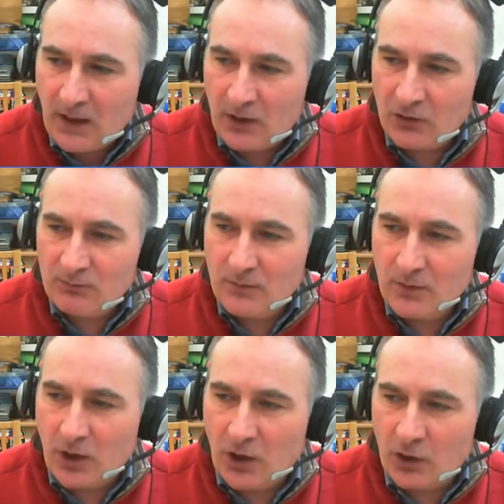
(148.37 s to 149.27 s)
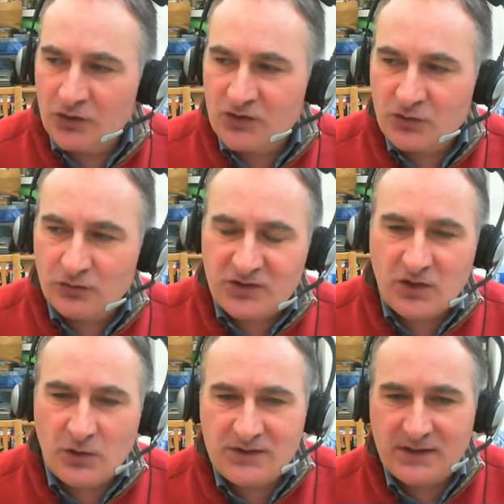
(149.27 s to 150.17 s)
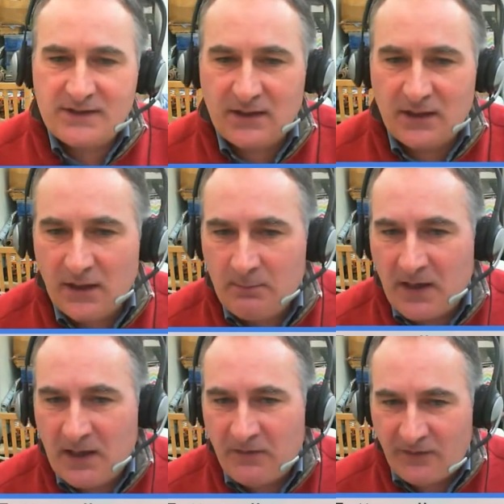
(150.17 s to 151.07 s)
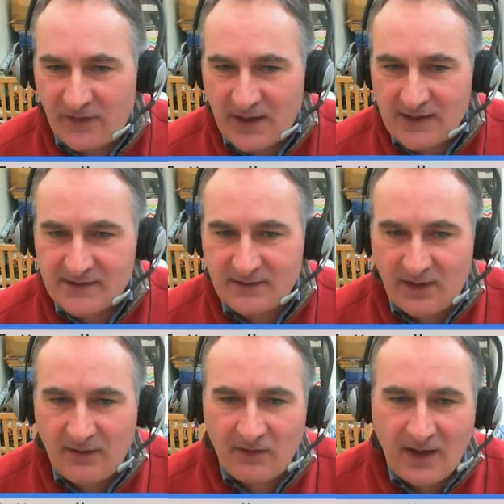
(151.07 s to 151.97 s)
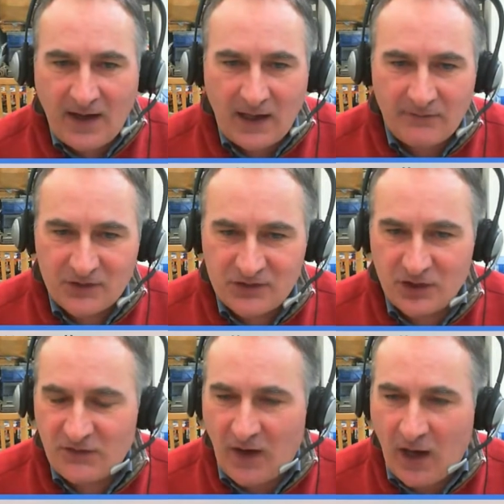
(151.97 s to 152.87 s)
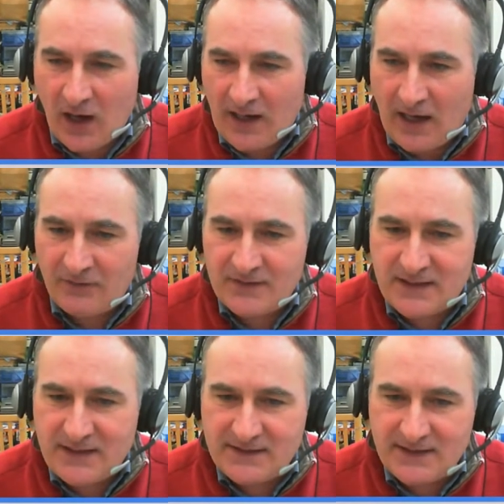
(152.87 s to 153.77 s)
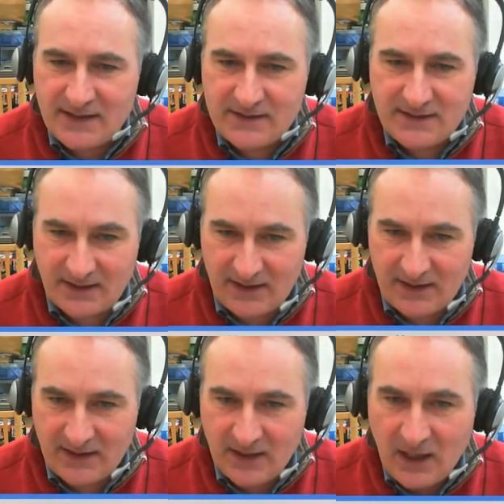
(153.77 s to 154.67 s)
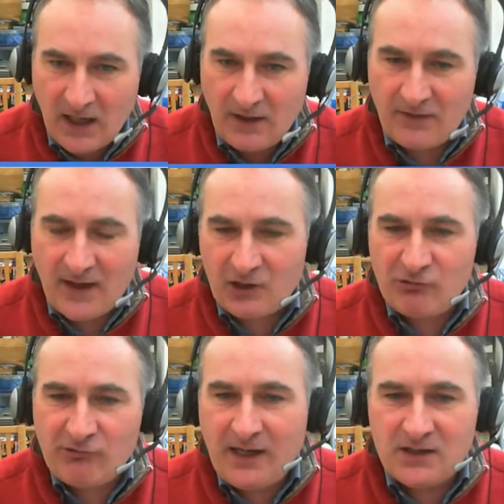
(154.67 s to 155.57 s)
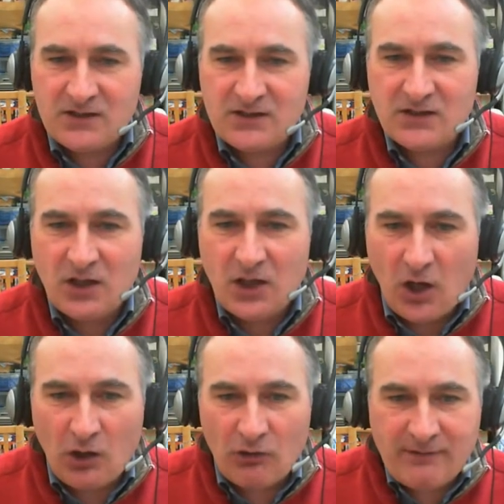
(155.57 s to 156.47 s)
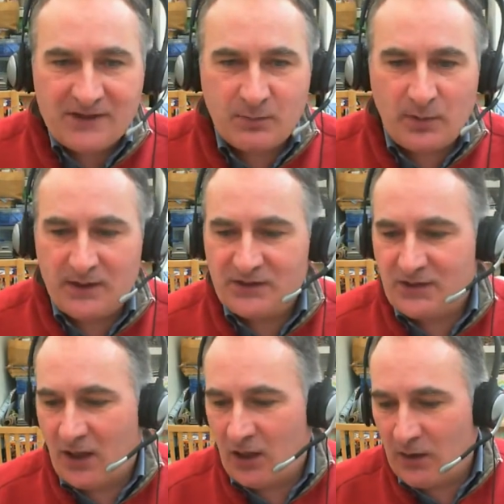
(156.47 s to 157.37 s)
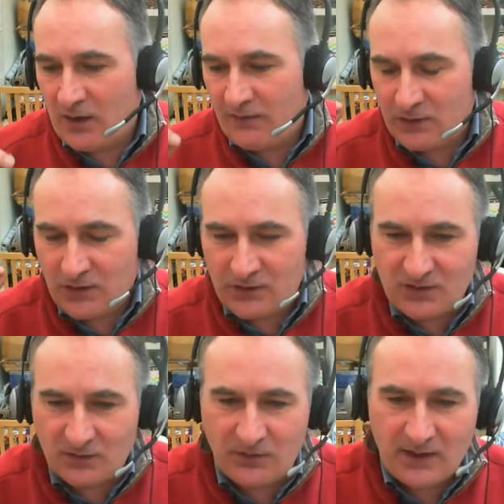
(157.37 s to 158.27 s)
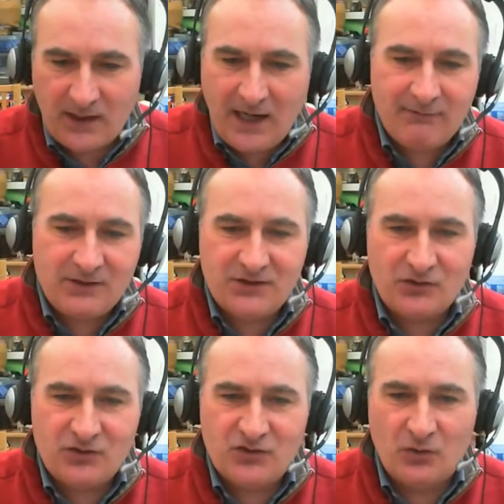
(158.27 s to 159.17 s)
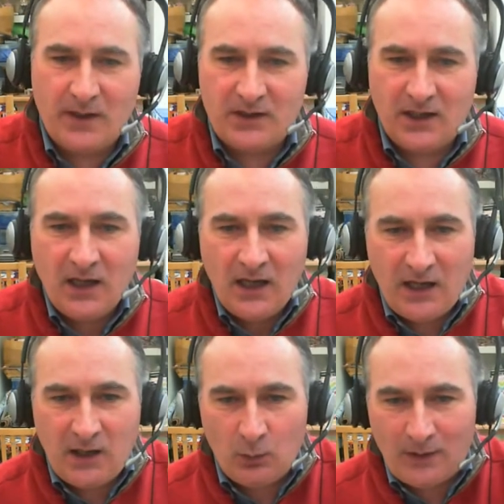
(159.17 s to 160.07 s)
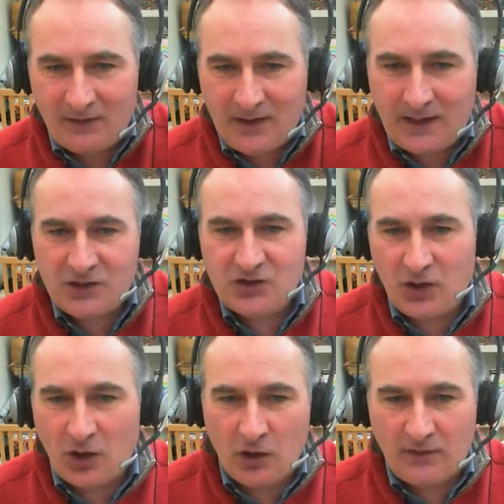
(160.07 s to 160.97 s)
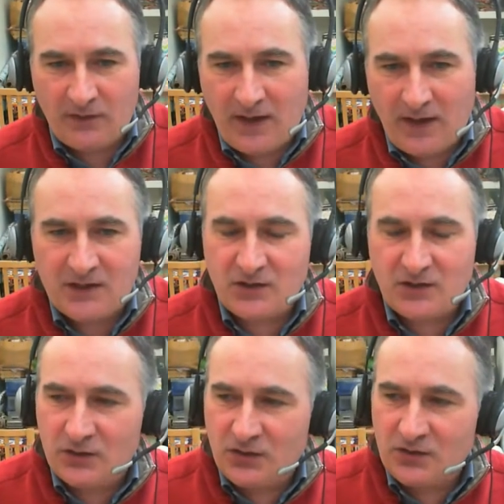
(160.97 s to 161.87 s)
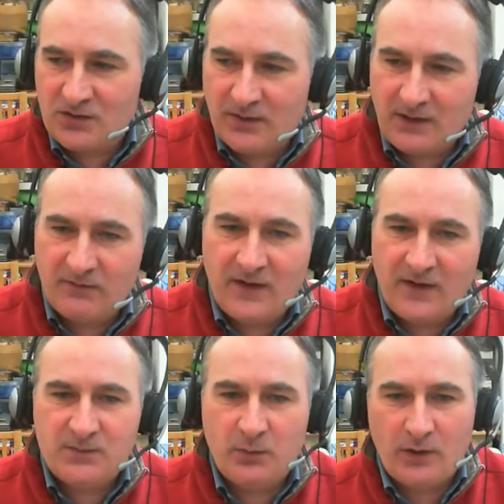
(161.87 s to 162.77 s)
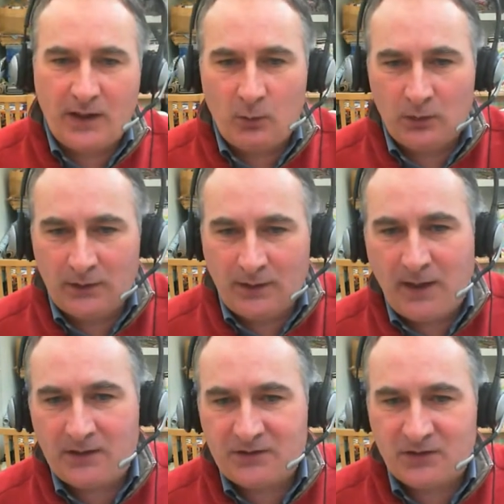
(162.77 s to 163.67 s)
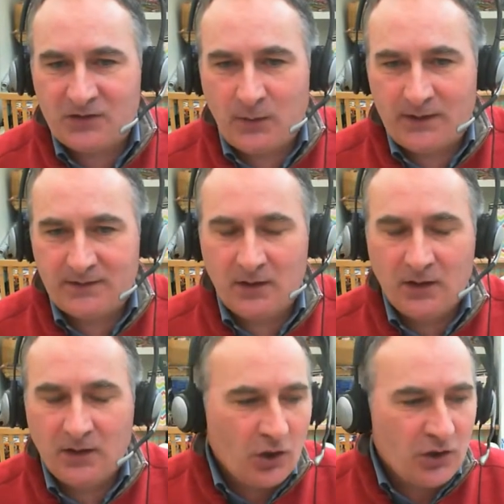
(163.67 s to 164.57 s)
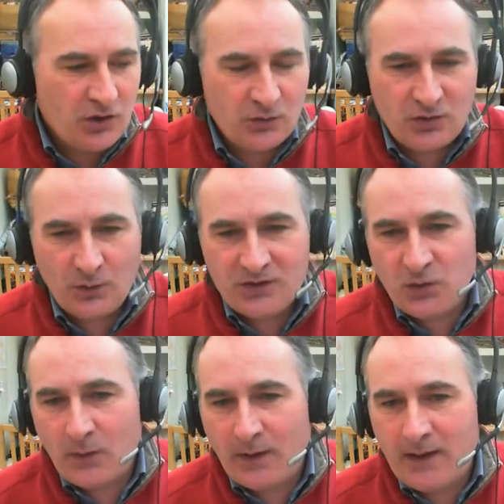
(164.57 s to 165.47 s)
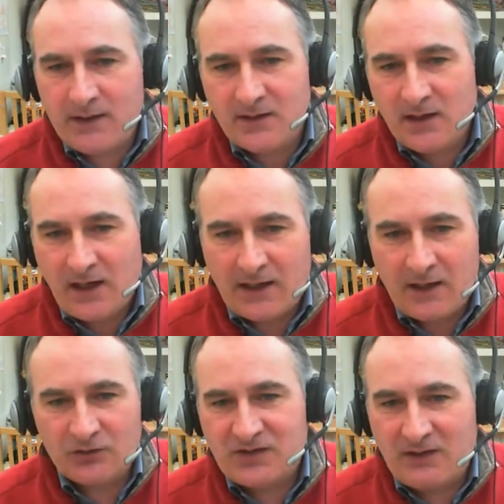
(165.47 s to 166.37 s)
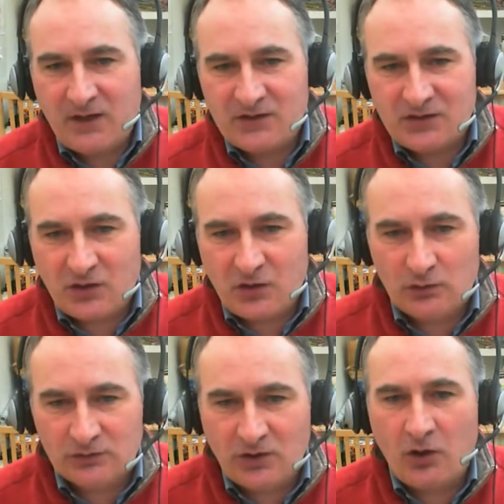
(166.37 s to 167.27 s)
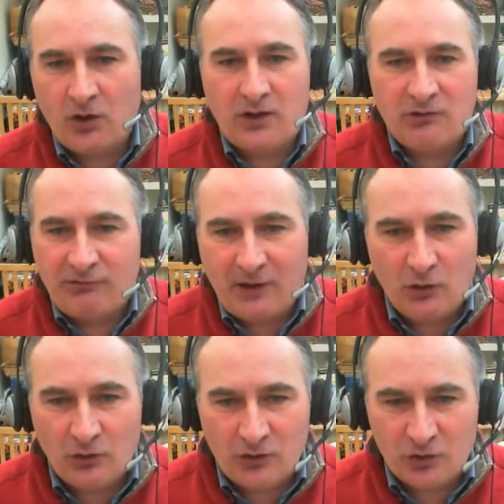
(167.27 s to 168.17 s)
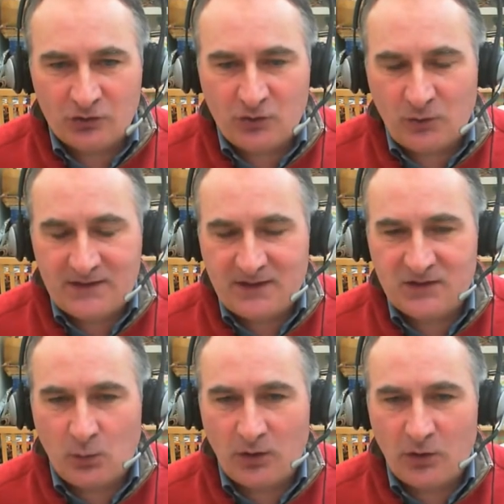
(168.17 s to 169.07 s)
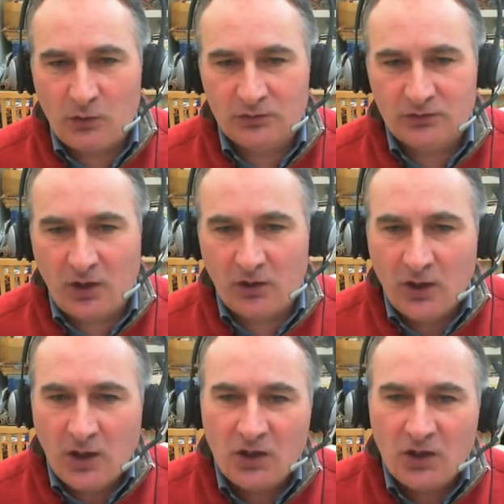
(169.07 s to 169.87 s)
And a good tool to use is If This Then That. If you search for IFTTT, that creates recipes. So if you do something here in social media, it will have an action over there. So you do something in Facebook, it will impact on Twitter. You do a tweet, and it will save it as a Google Doc and create all your tweets into one Google Doc.